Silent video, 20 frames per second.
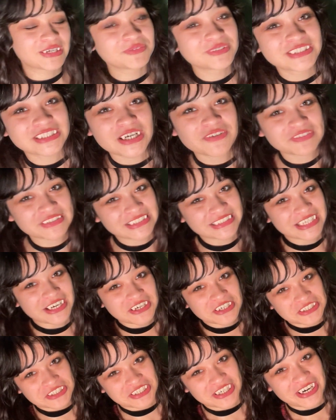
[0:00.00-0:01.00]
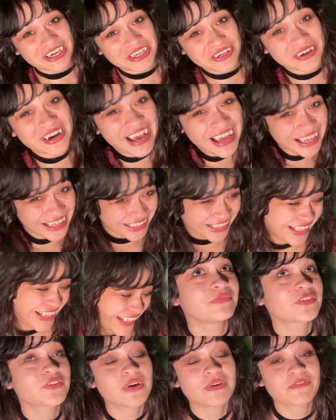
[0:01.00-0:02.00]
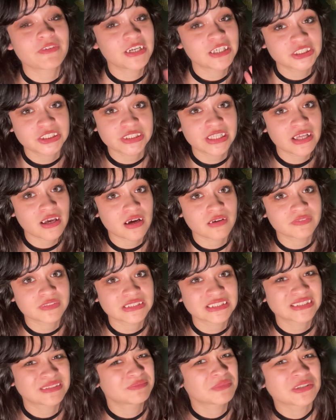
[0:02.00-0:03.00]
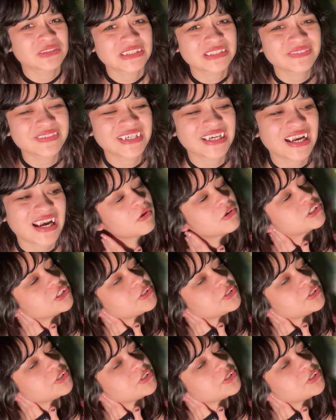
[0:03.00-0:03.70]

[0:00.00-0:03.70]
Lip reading: which Office character are you? So I finished The Office, most of it. I was